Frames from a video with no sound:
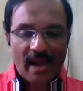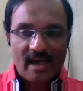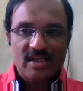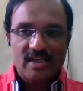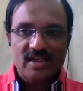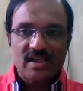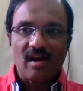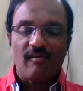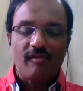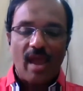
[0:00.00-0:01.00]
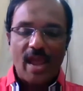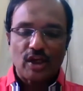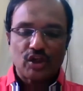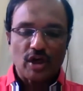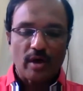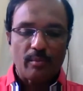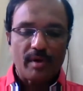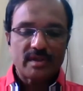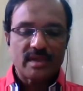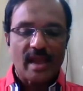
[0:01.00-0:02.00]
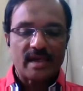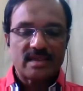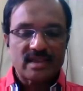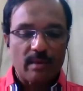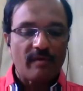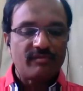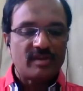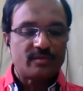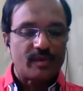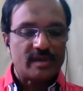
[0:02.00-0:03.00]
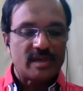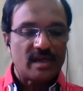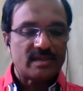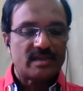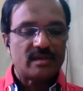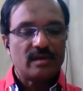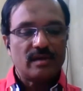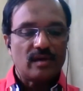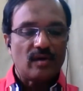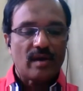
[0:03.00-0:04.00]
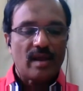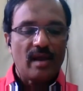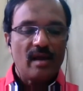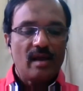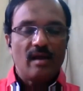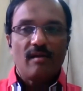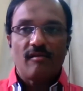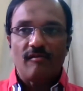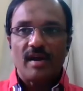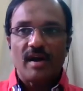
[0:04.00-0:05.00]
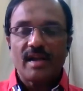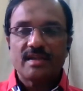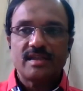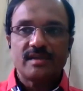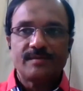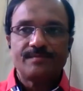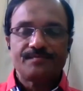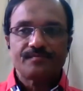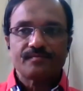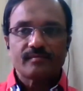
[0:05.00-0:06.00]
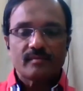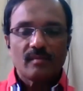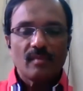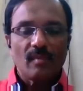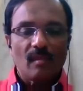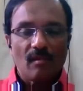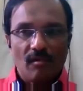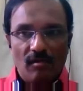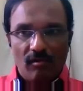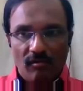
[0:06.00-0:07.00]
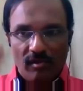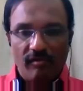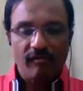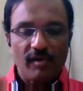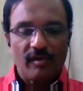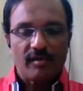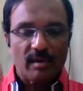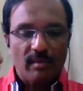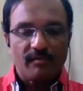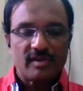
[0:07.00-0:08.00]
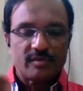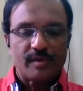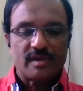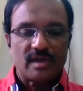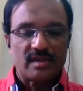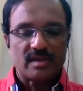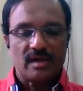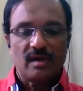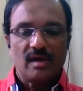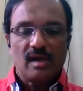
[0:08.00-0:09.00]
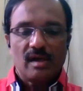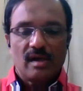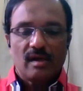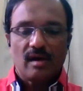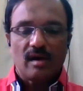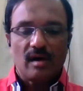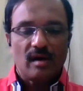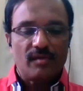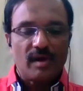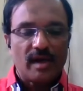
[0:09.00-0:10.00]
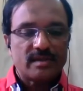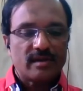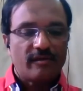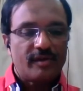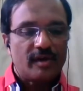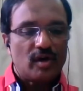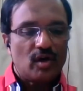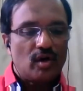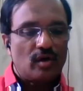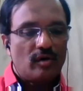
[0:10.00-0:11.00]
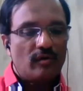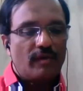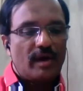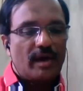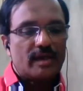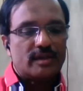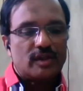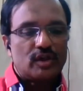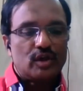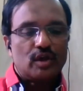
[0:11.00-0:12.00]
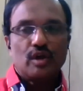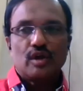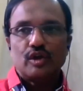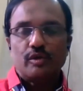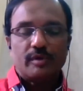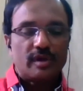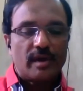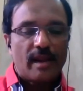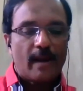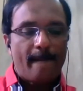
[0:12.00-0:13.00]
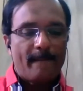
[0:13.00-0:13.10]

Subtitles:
The reduction of air chambers in some of the species, okay, where it is in the some of the species that is of in where it is in Geomatoria,